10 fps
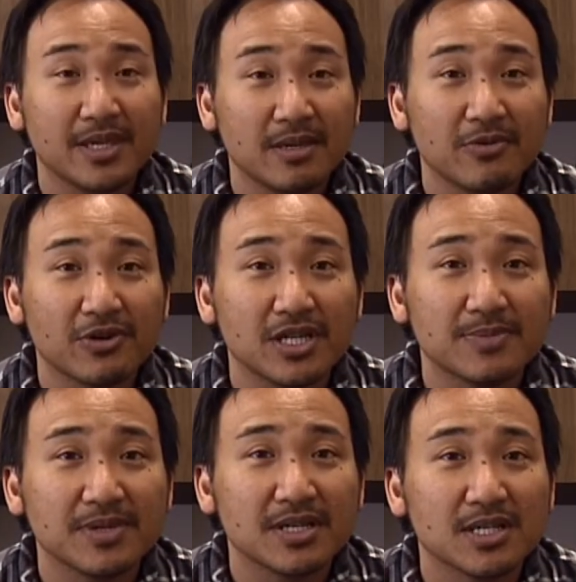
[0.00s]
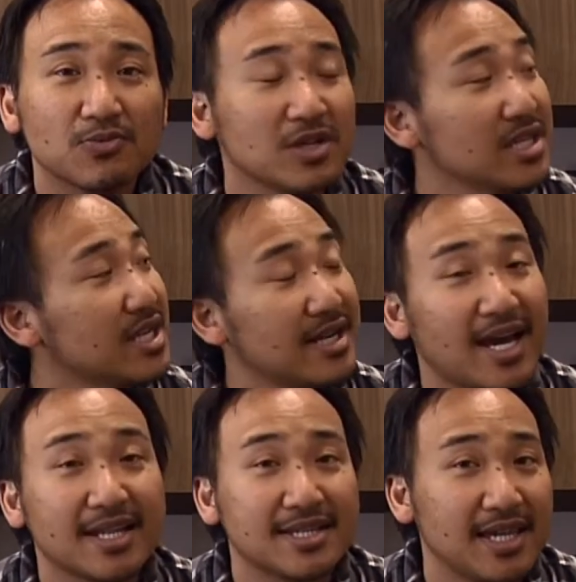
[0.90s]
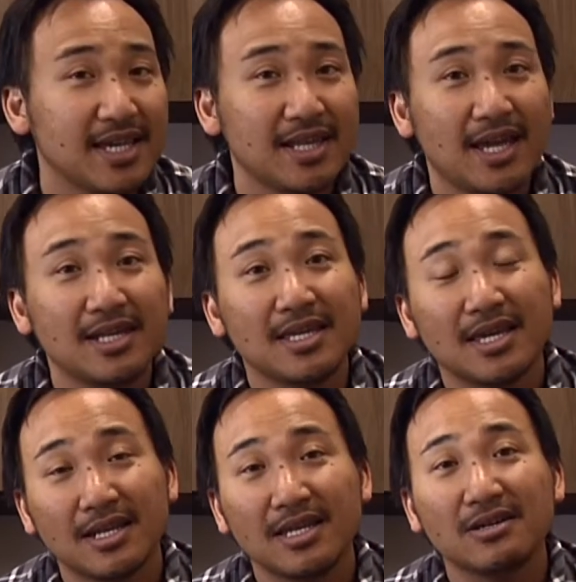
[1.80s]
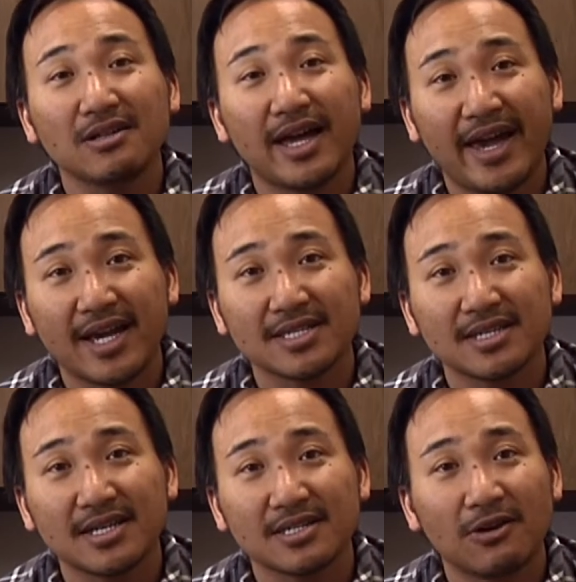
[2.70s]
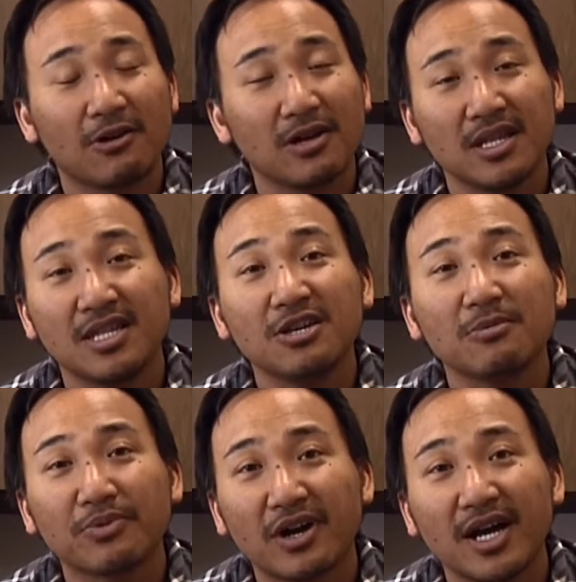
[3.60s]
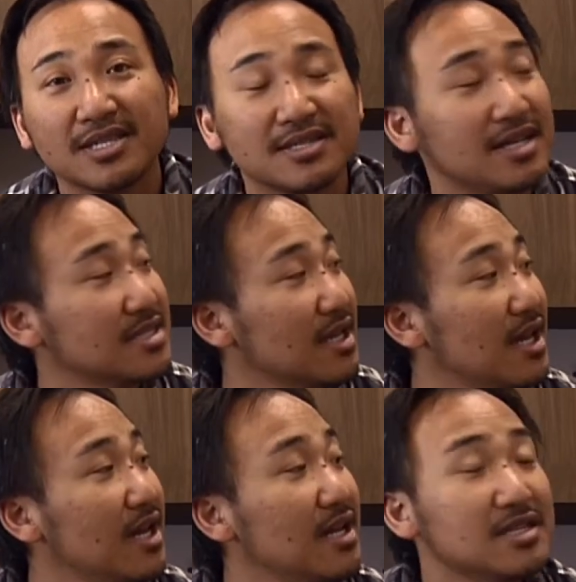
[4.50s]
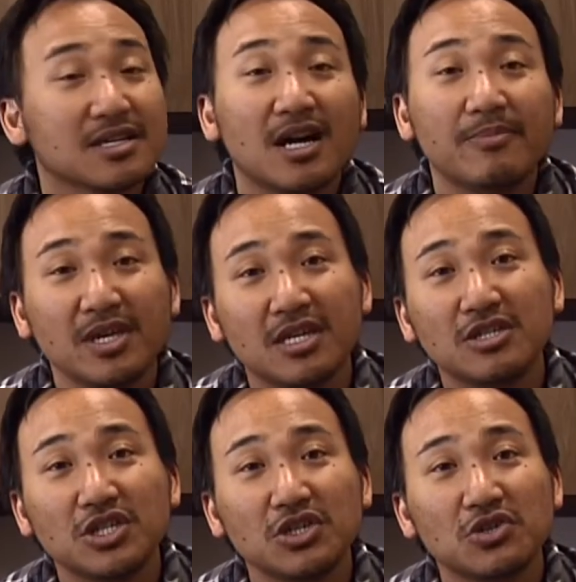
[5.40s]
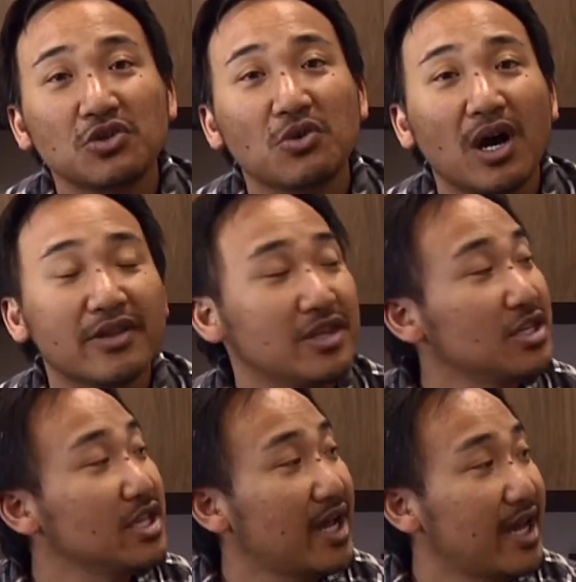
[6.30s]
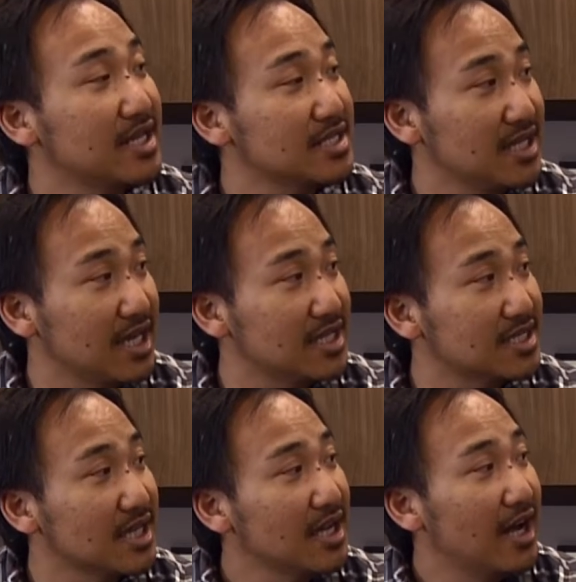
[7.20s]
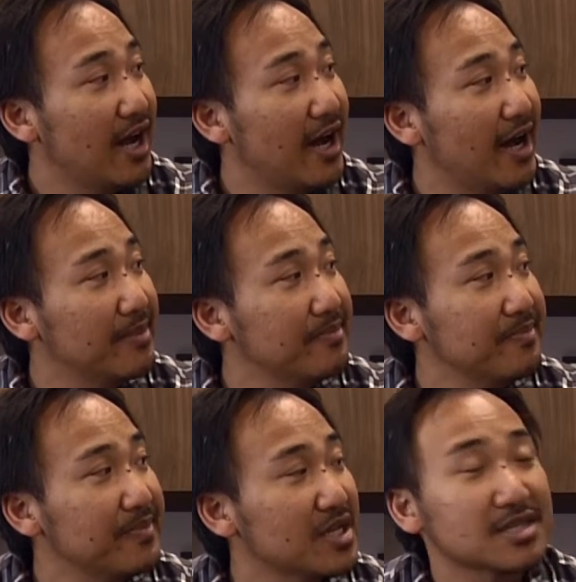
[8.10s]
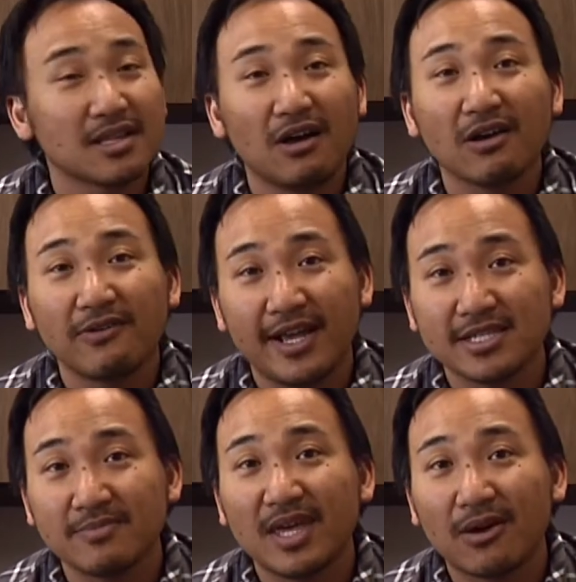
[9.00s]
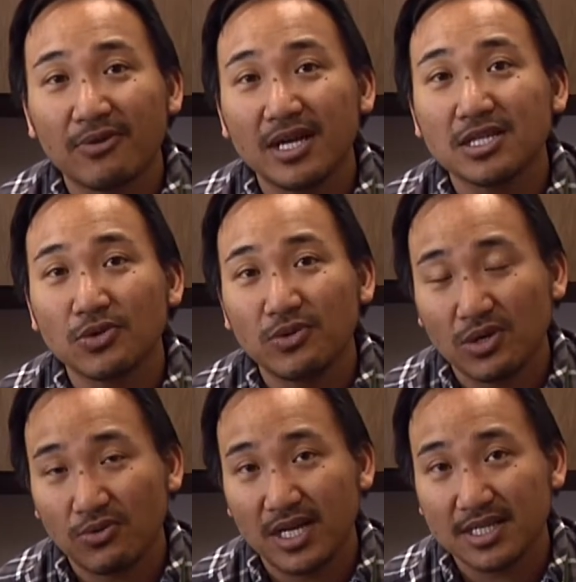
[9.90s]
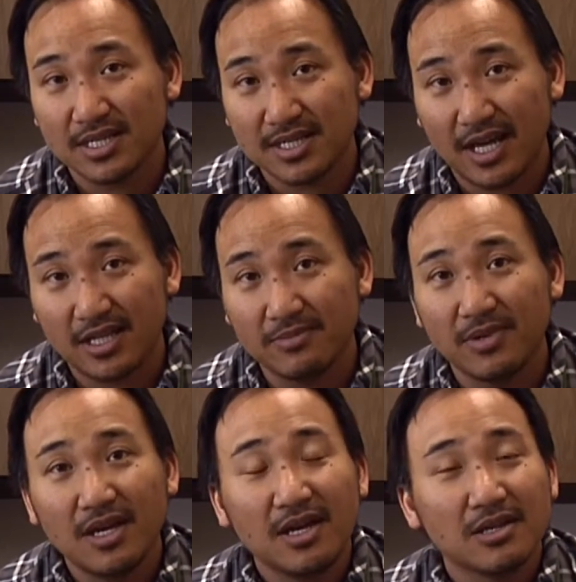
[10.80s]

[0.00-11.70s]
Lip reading: immigrants, because really they're not taking any illegal access or illegal process to come into the United States, because the law grants them that right to request asylum.